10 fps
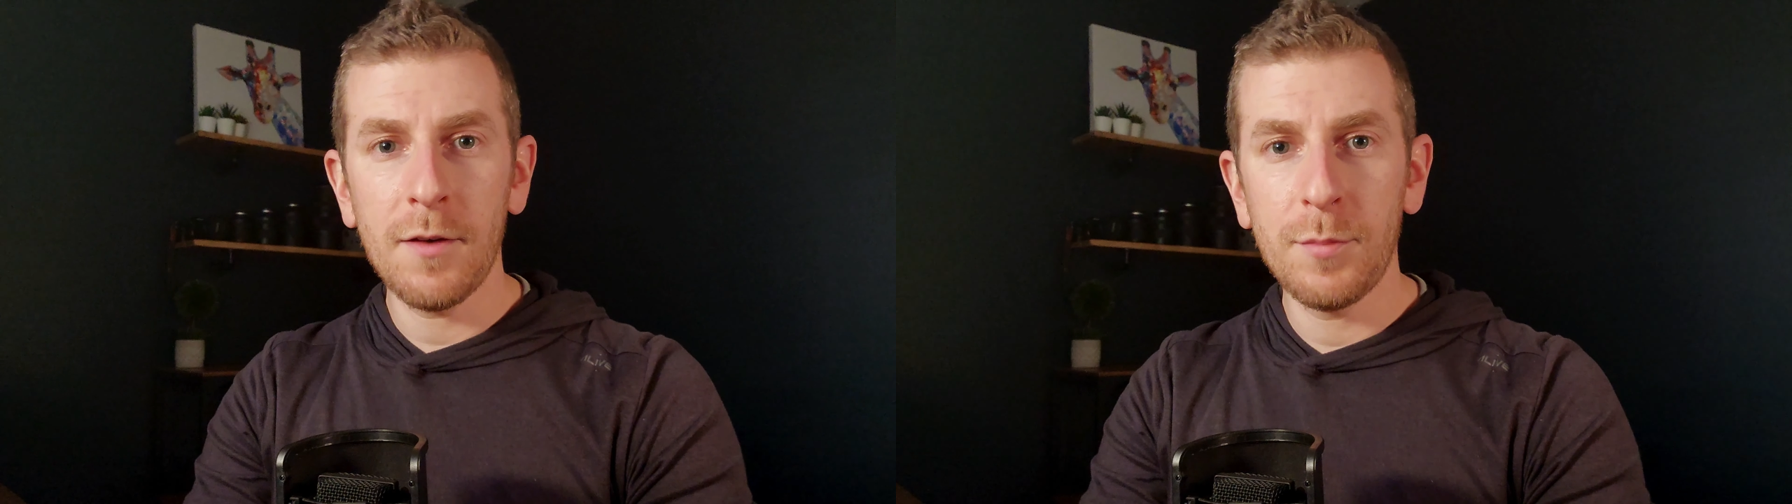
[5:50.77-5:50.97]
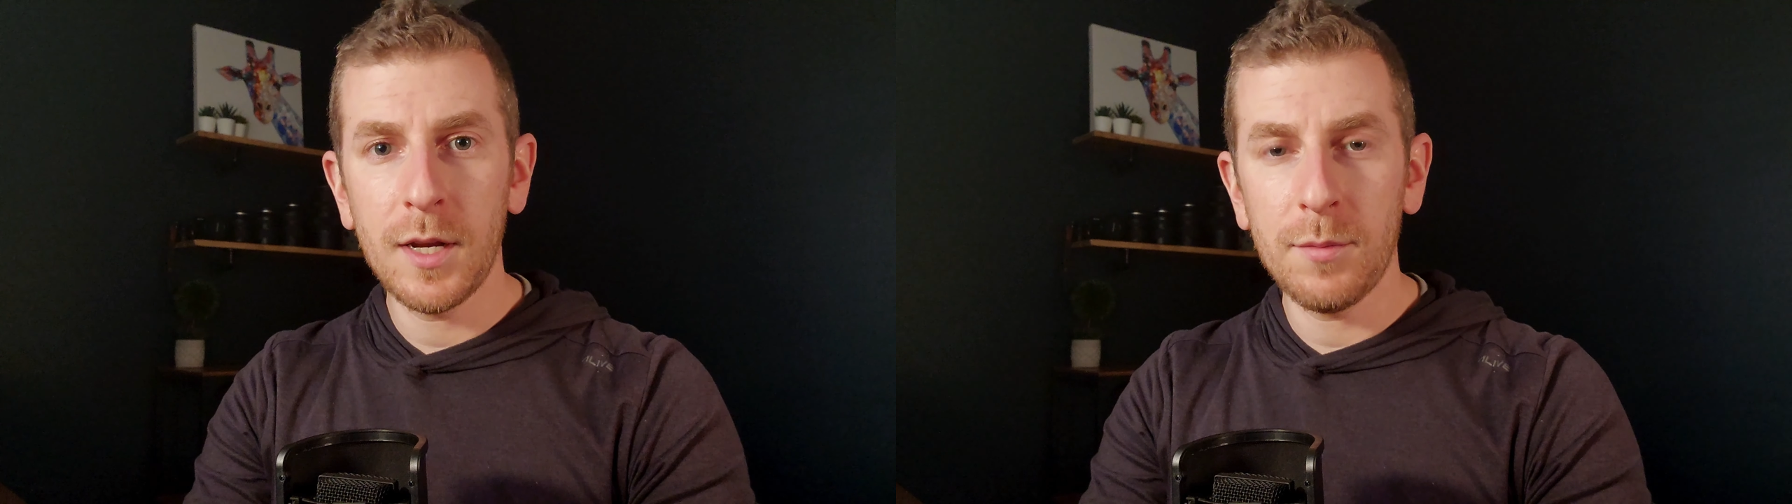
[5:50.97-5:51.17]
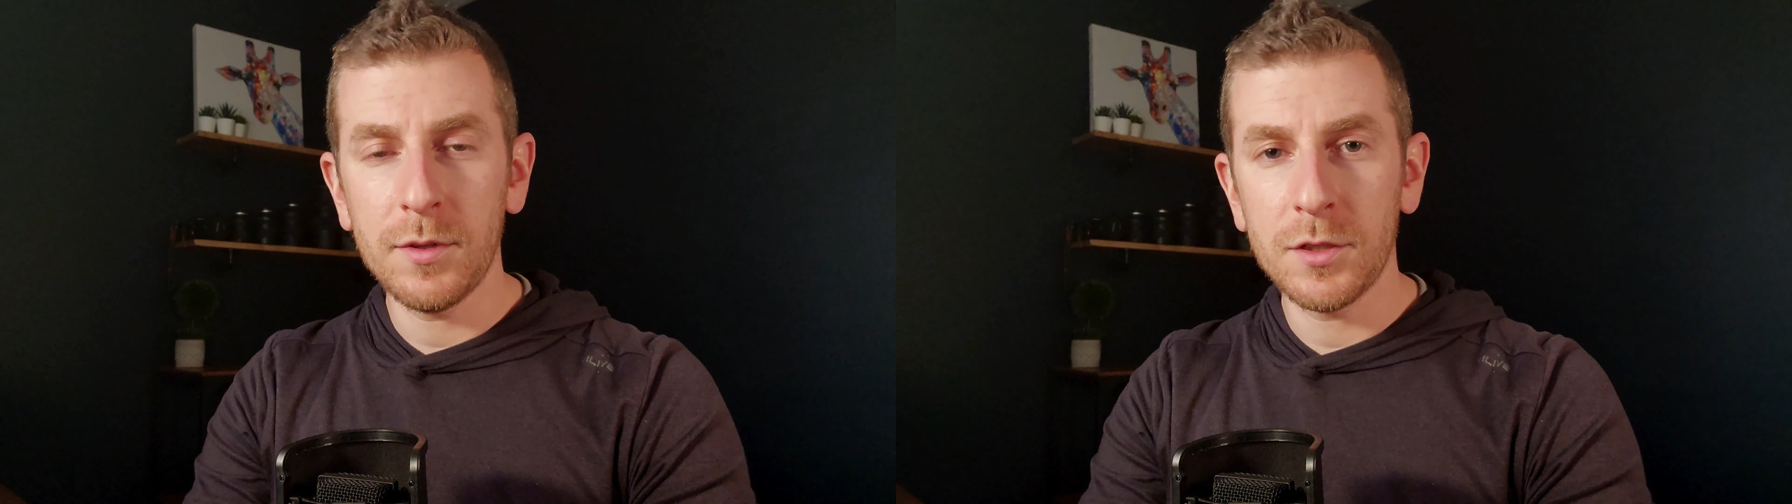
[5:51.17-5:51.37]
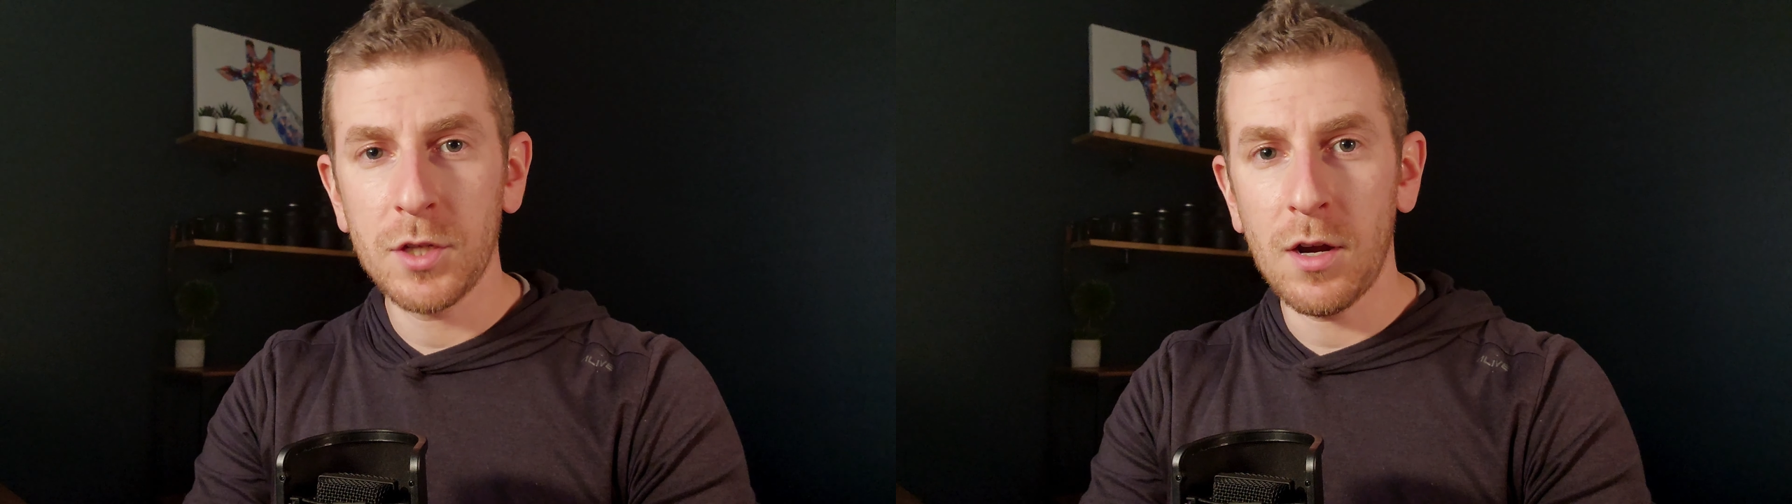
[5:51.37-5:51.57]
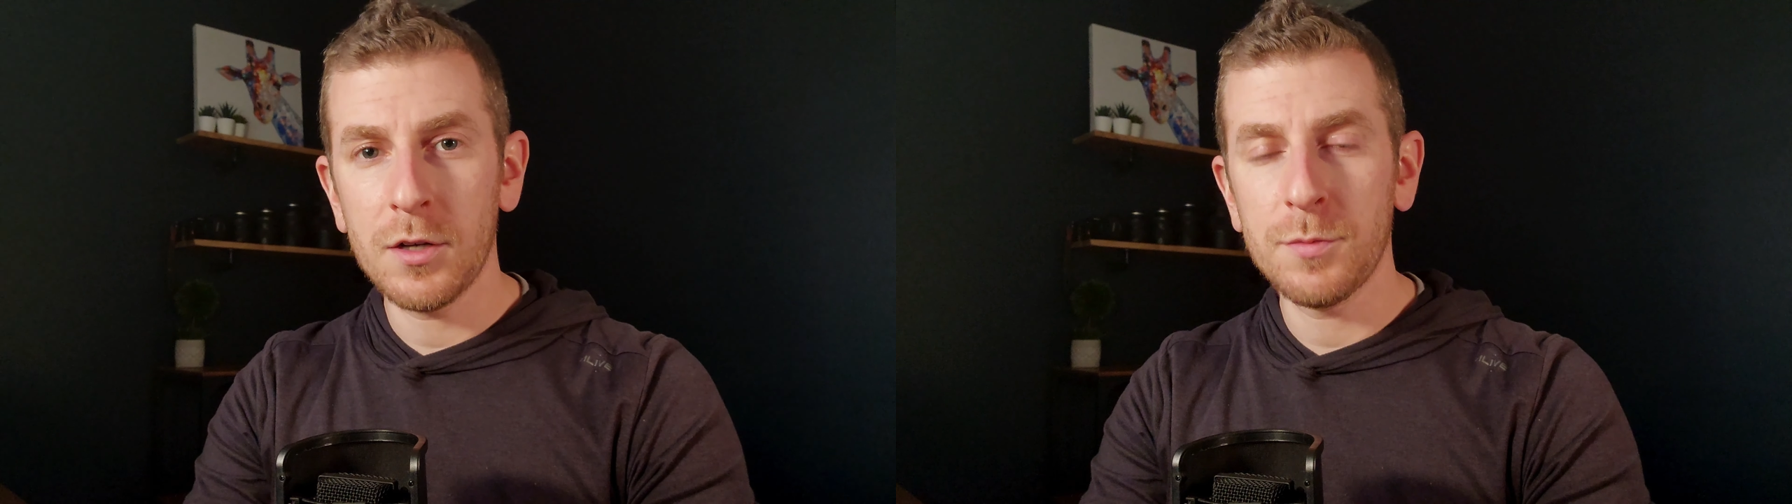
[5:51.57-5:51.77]
have been able to
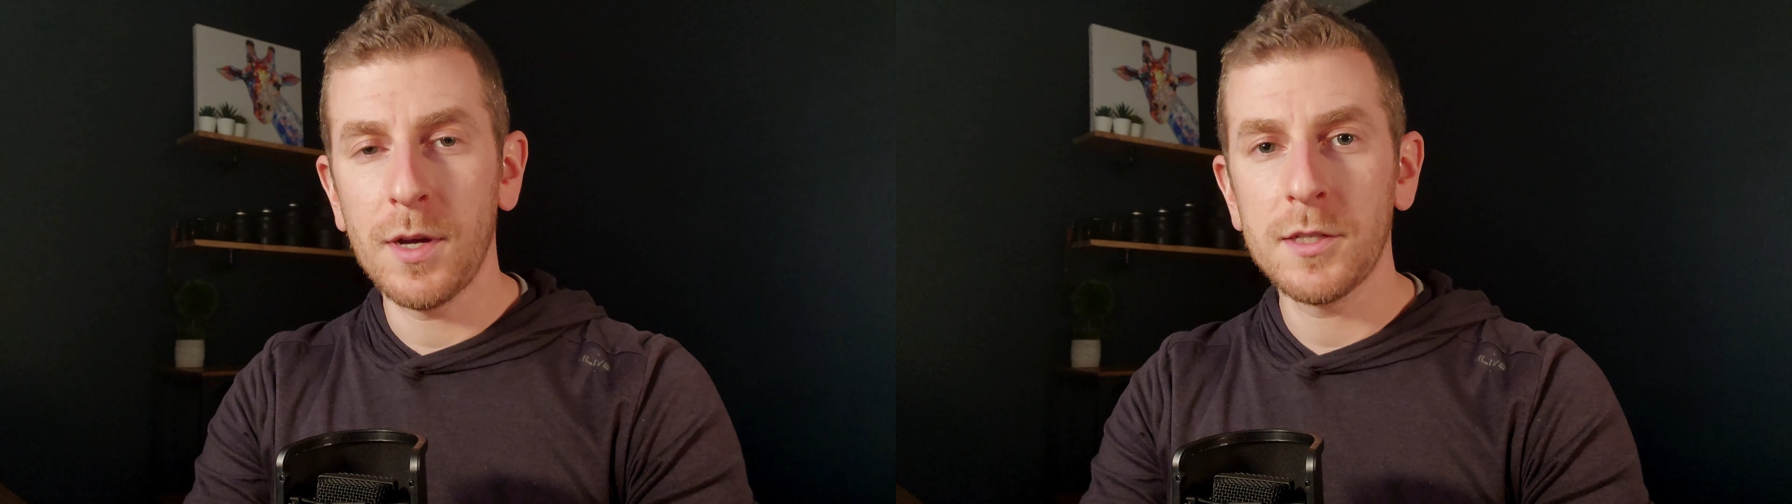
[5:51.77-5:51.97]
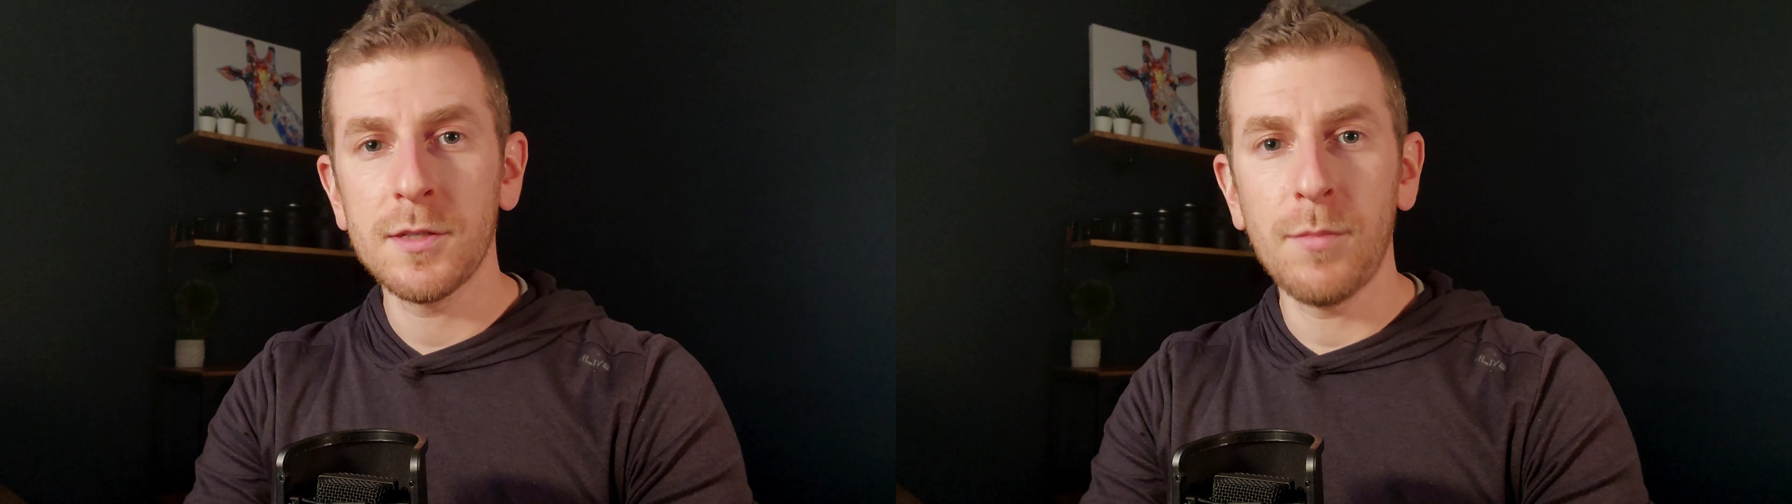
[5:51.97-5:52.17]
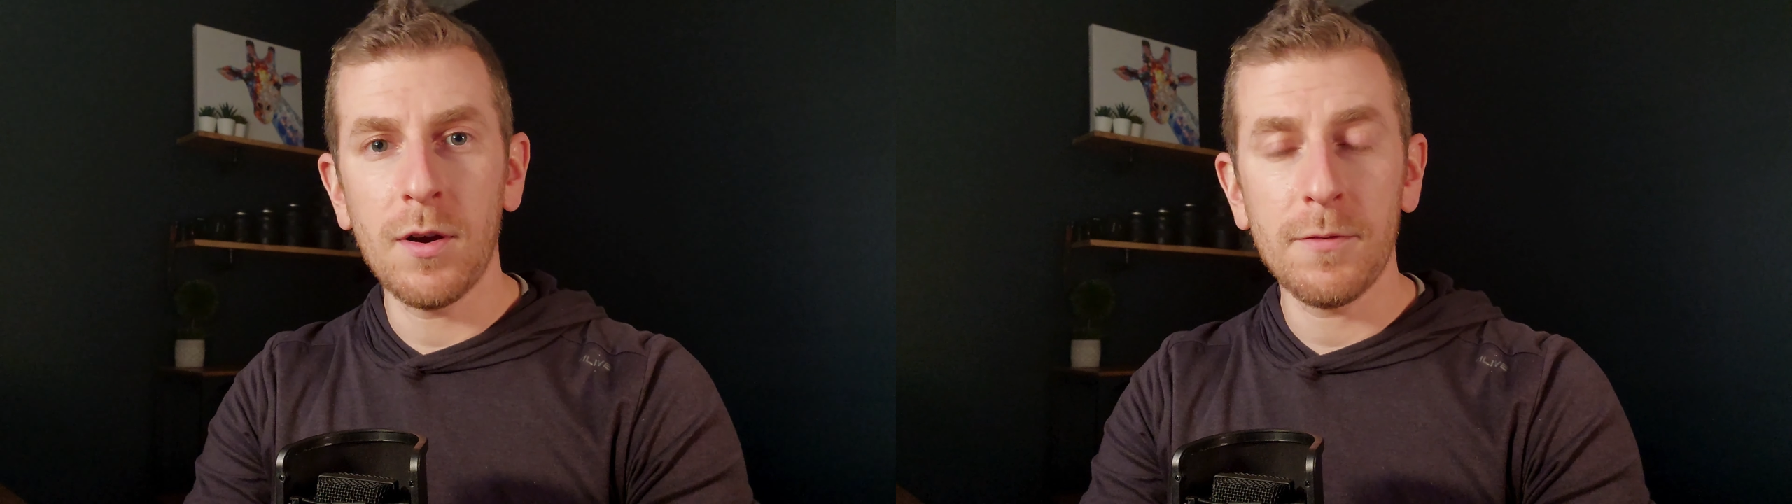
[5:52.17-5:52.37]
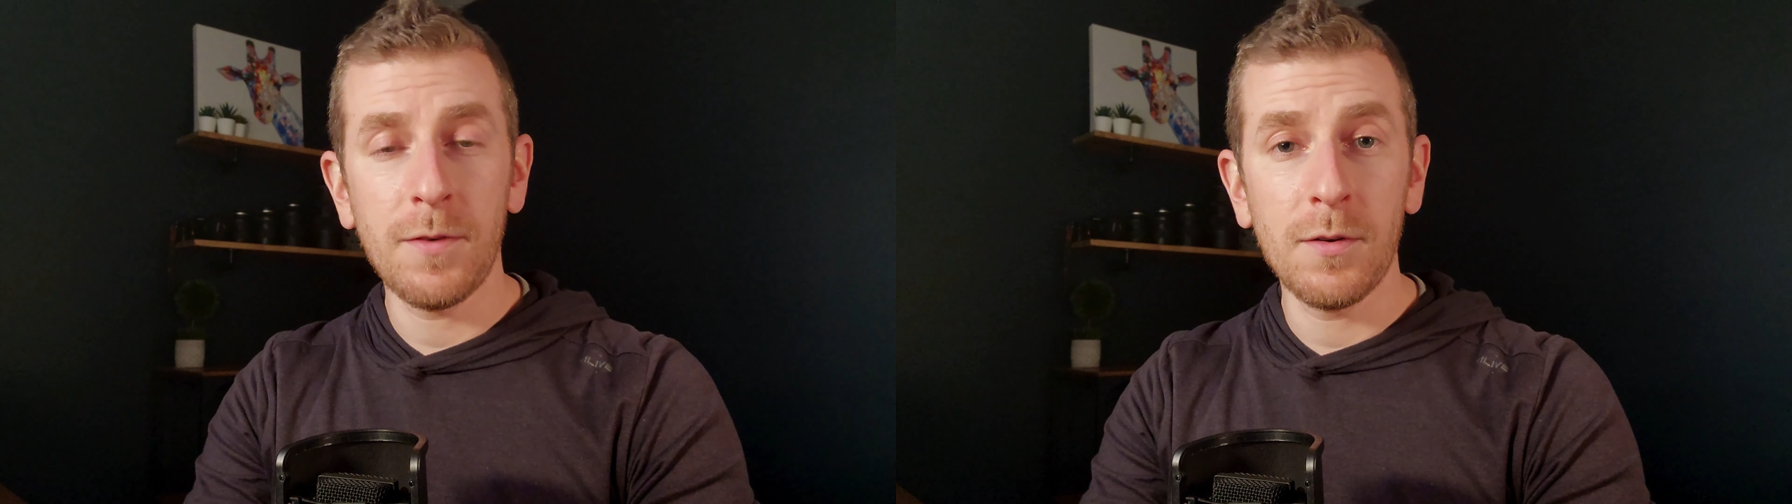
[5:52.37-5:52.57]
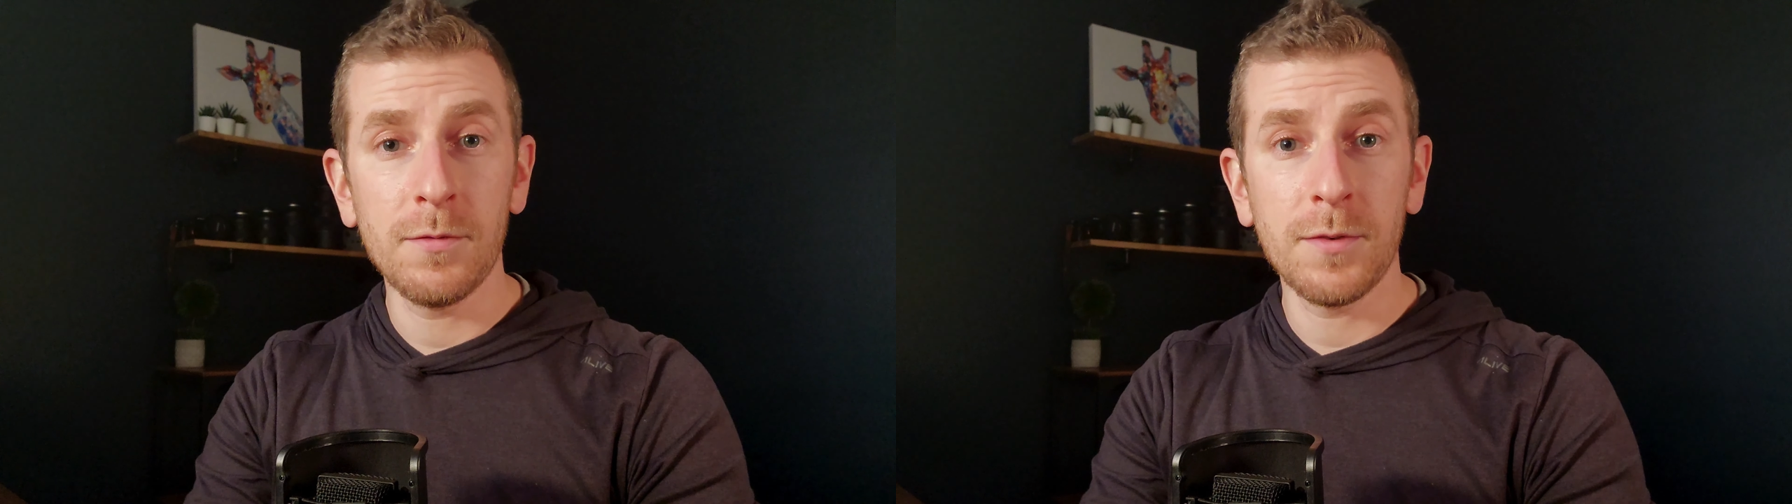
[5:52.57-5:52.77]
charge my
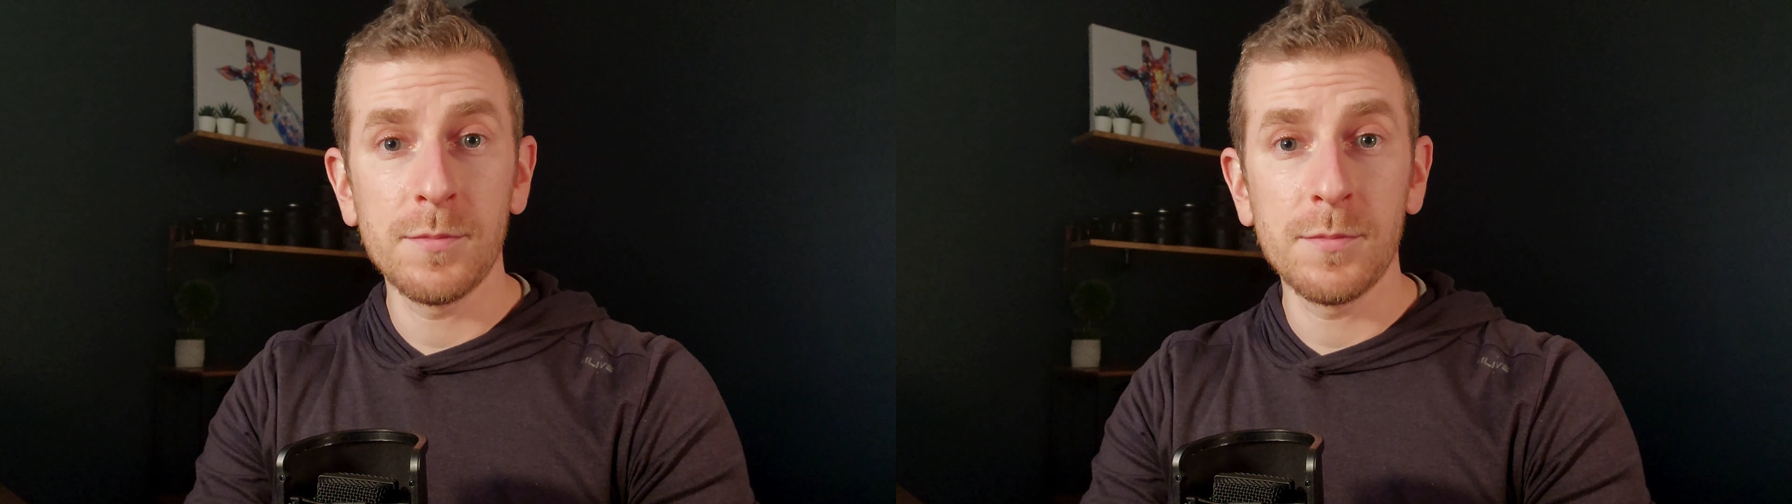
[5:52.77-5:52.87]
smartphone